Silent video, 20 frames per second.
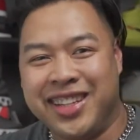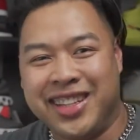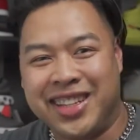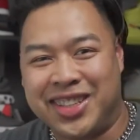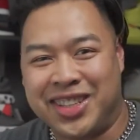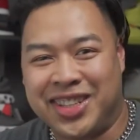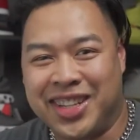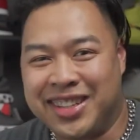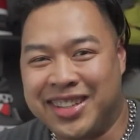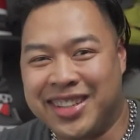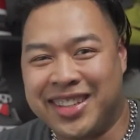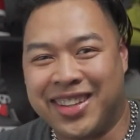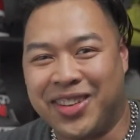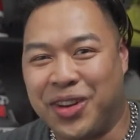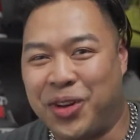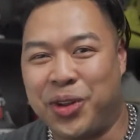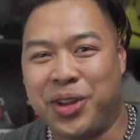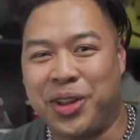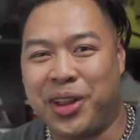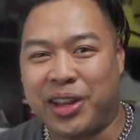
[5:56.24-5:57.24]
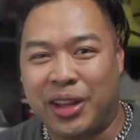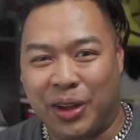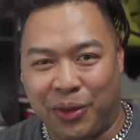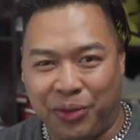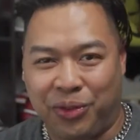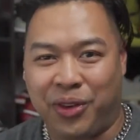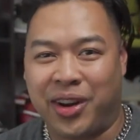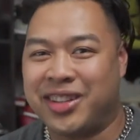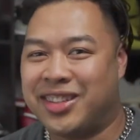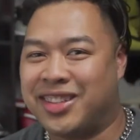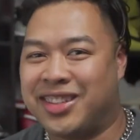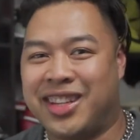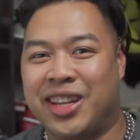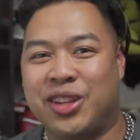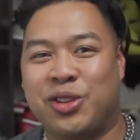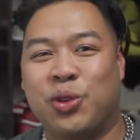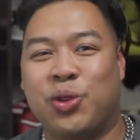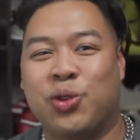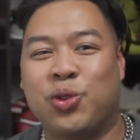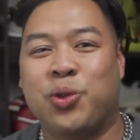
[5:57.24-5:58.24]
chest or like your front just
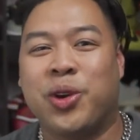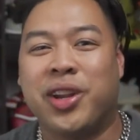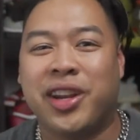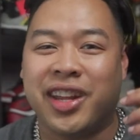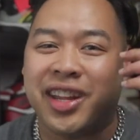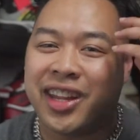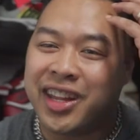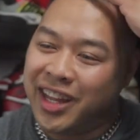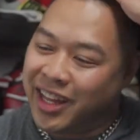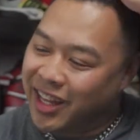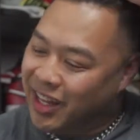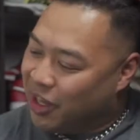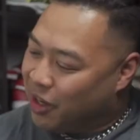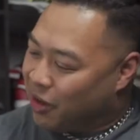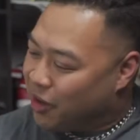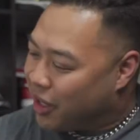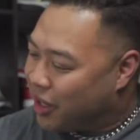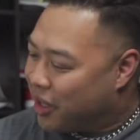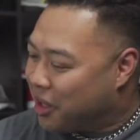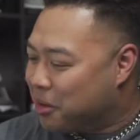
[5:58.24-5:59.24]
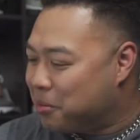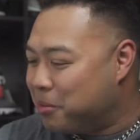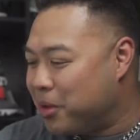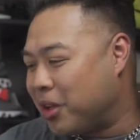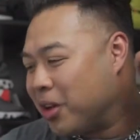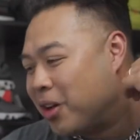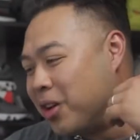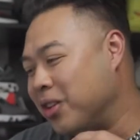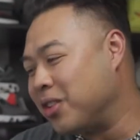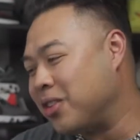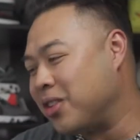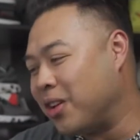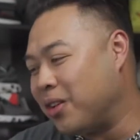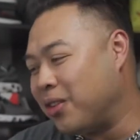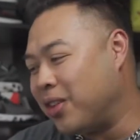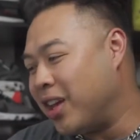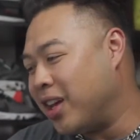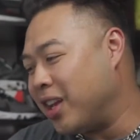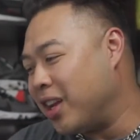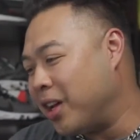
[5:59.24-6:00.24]
gets all sweaty because
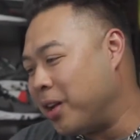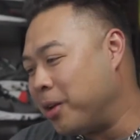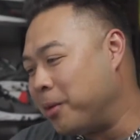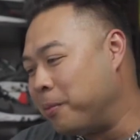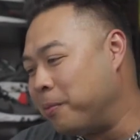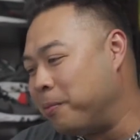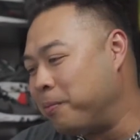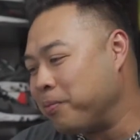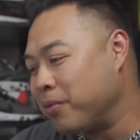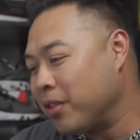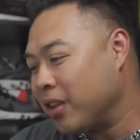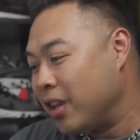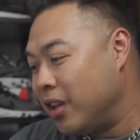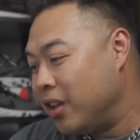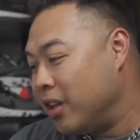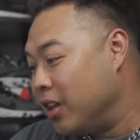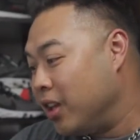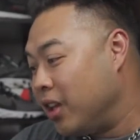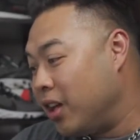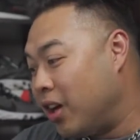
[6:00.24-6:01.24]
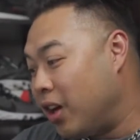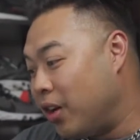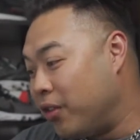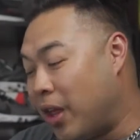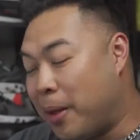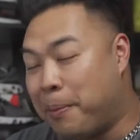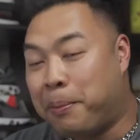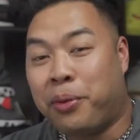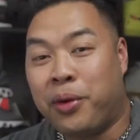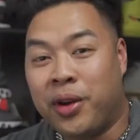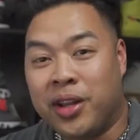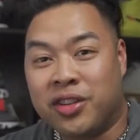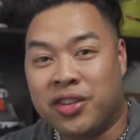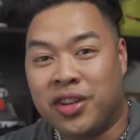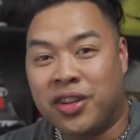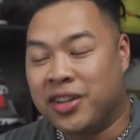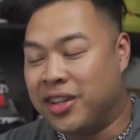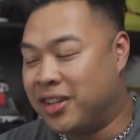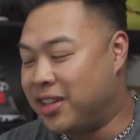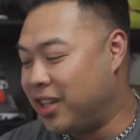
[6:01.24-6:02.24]
of that print
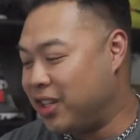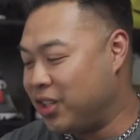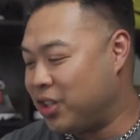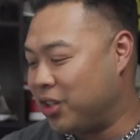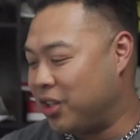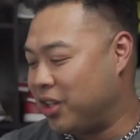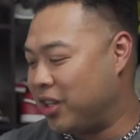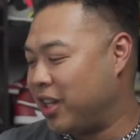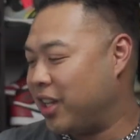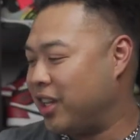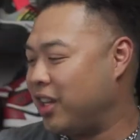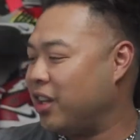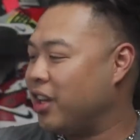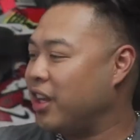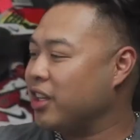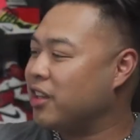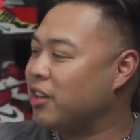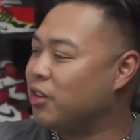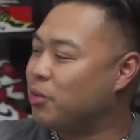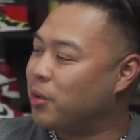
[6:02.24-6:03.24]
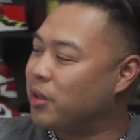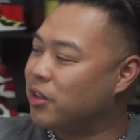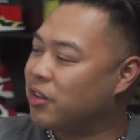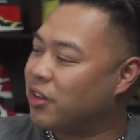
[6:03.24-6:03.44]
on the t-shirt. And I like these ones